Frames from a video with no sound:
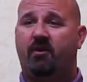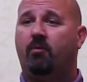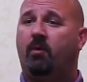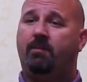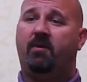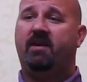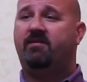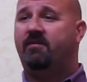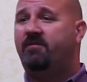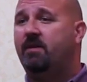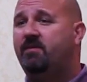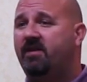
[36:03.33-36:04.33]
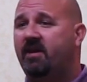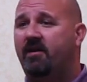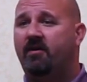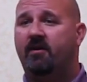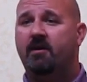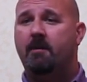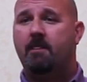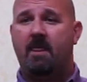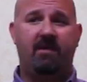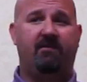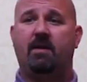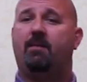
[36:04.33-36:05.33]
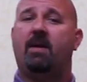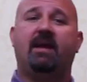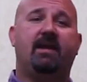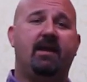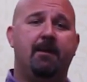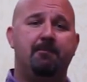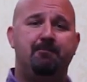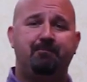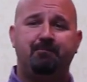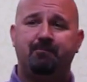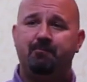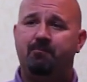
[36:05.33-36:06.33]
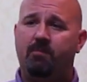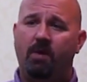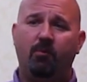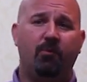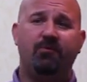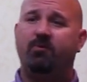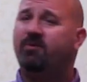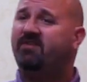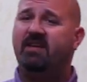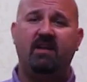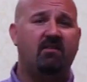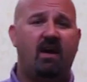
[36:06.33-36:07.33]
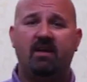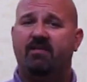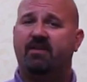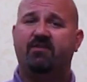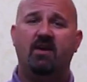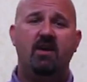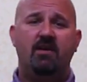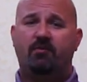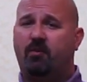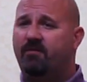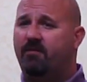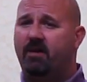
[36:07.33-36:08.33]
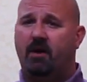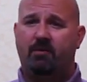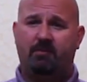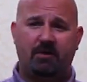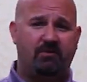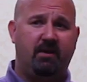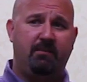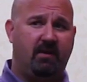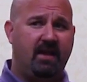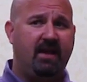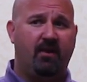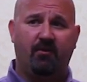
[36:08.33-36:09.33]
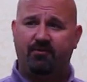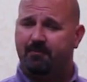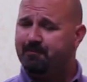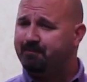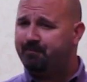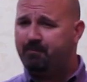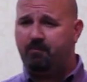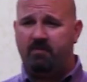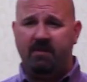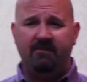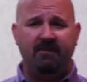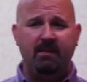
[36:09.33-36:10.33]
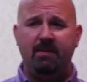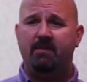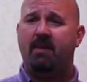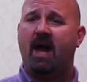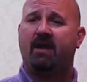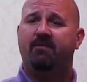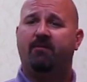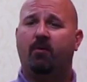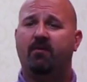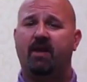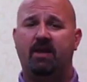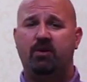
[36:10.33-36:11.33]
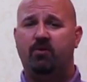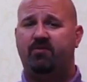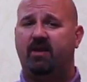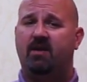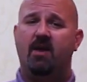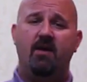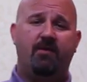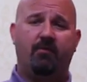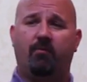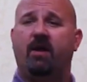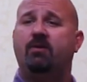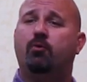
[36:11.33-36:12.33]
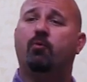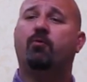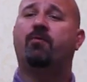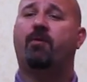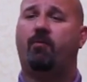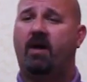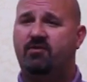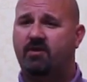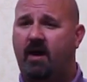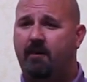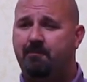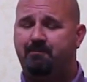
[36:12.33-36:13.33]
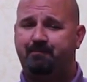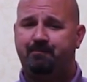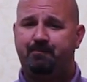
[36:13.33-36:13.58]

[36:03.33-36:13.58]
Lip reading: start in one place and flip to the other, and then flip back again. So we're seeing a lot of this sort of, especially in millennials, flipping back and forth and using the right tool for the right job.